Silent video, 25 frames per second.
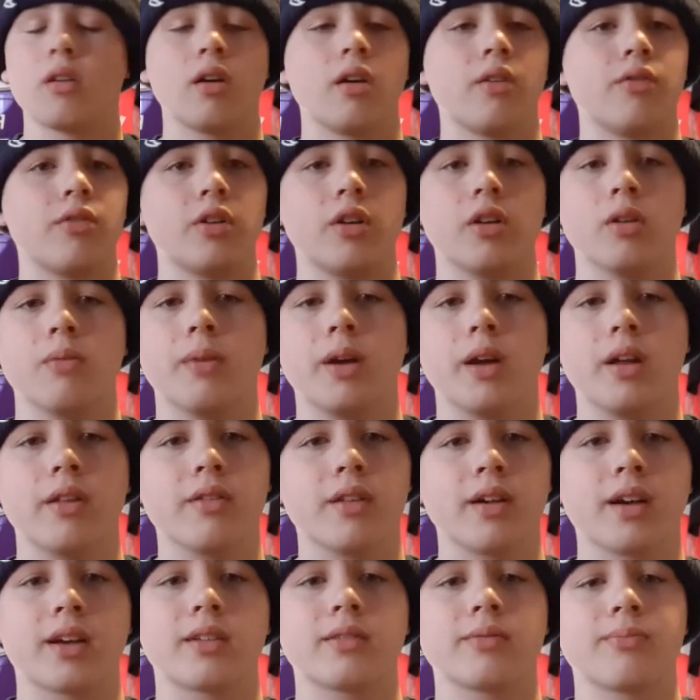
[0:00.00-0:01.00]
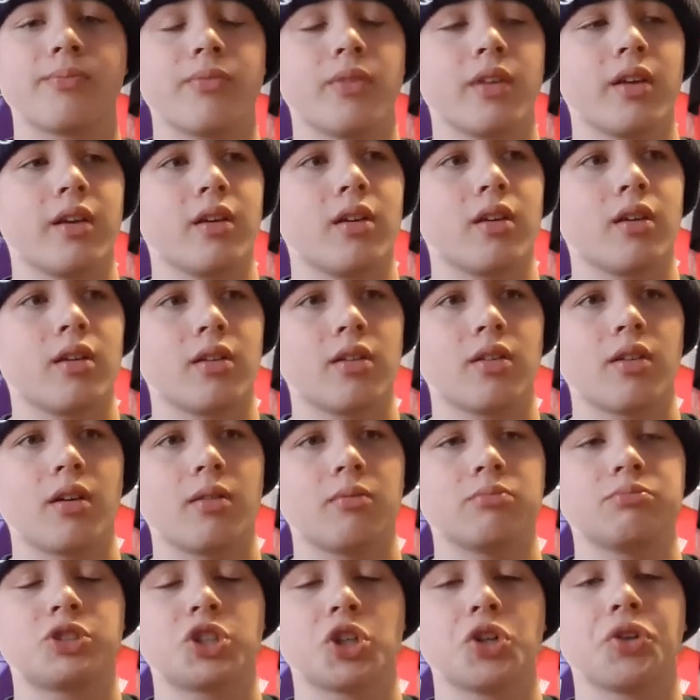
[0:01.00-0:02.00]
Every year, man. Like,
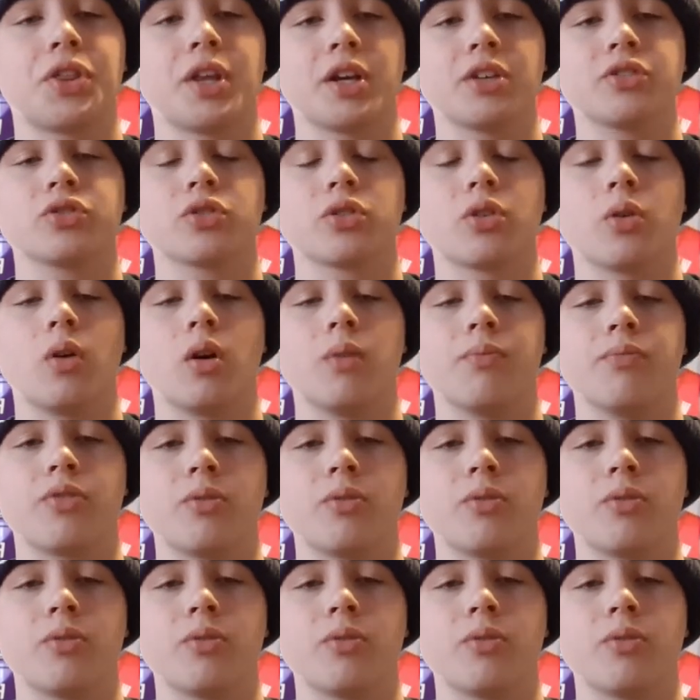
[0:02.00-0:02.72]
I'm sure things will go up